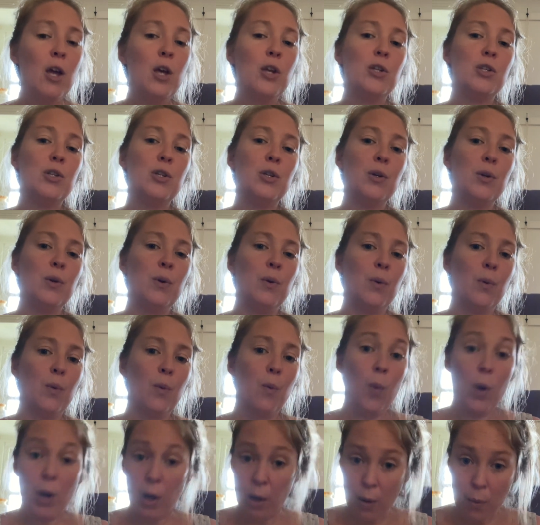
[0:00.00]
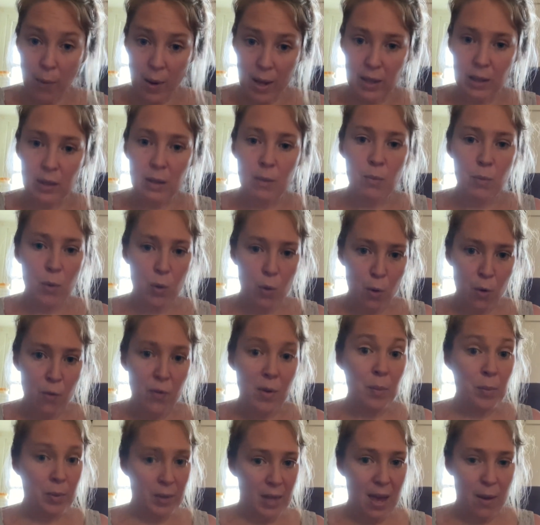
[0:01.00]
to work with, move,
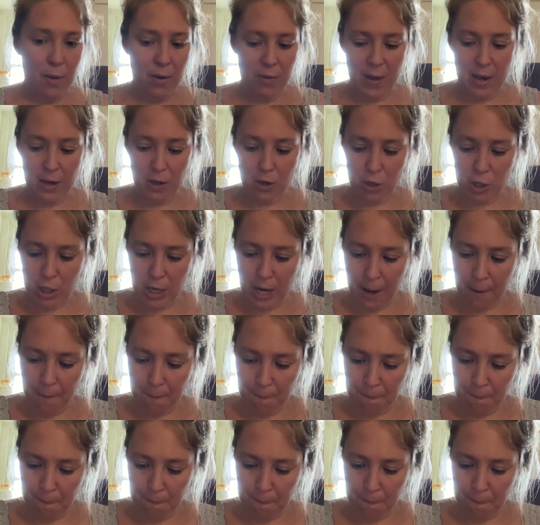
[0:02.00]
and play with energy.